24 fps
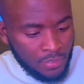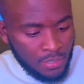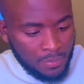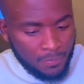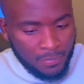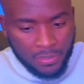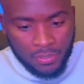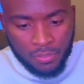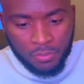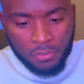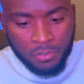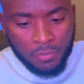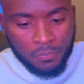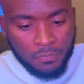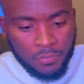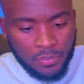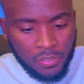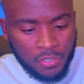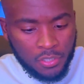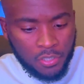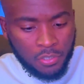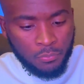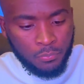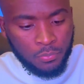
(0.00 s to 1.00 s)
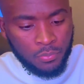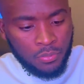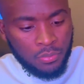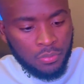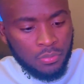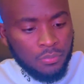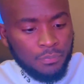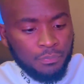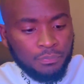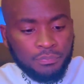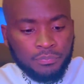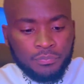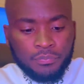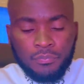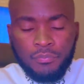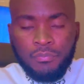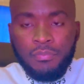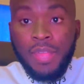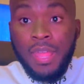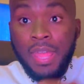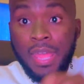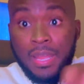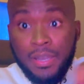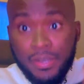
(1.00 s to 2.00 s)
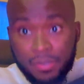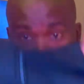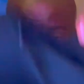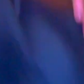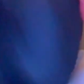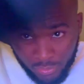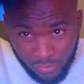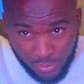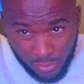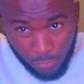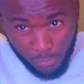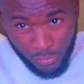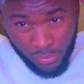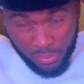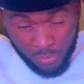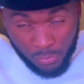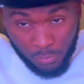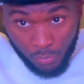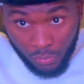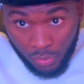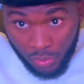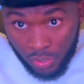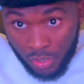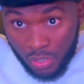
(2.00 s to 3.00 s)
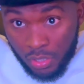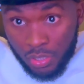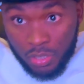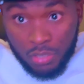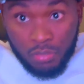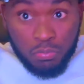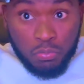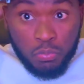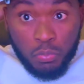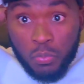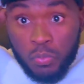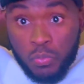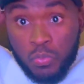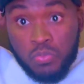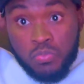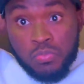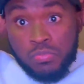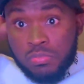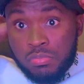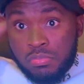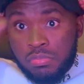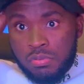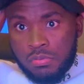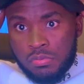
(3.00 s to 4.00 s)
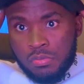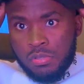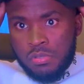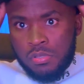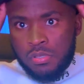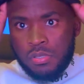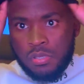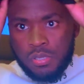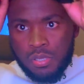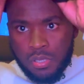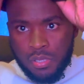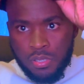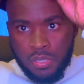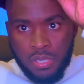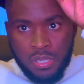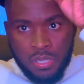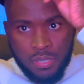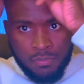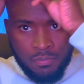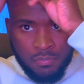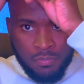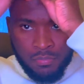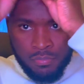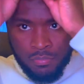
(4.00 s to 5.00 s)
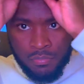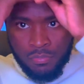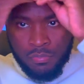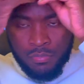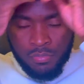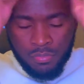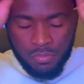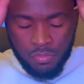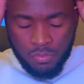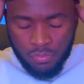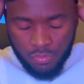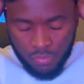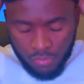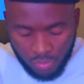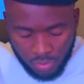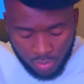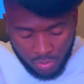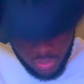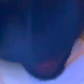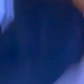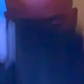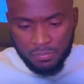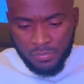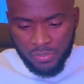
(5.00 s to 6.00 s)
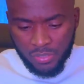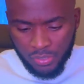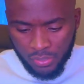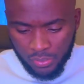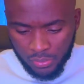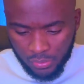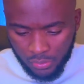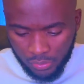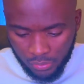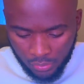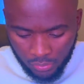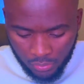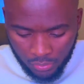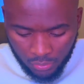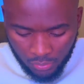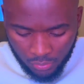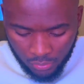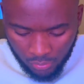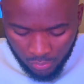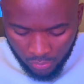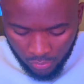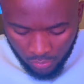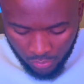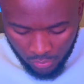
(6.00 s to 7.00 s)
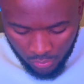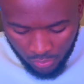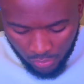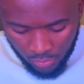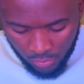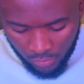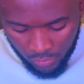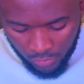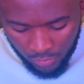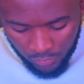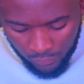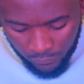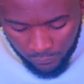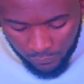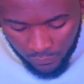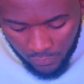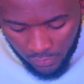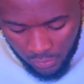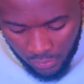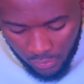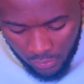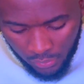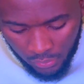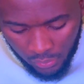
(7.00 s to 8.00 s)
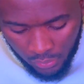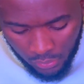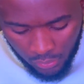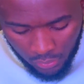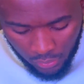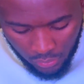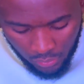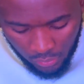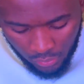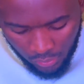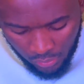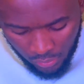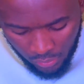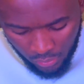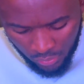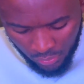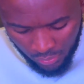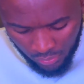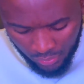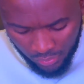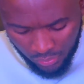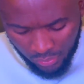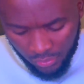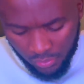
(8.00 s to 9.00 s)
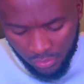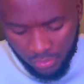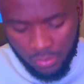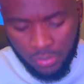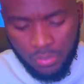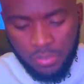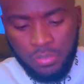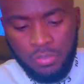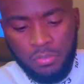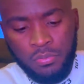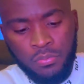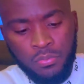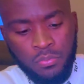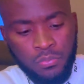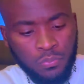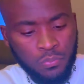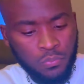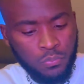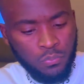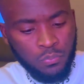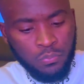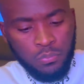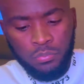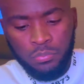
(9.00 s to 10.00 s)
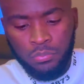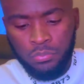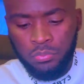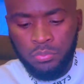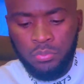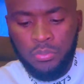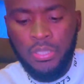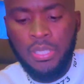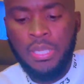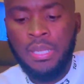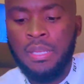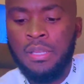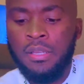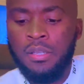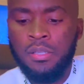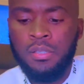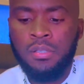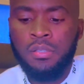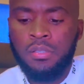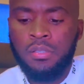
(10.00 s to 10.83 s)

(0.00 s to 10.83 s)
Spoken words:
But hopefully she will. And I got this one as well. Let me just fix this here. Cool. Yeah.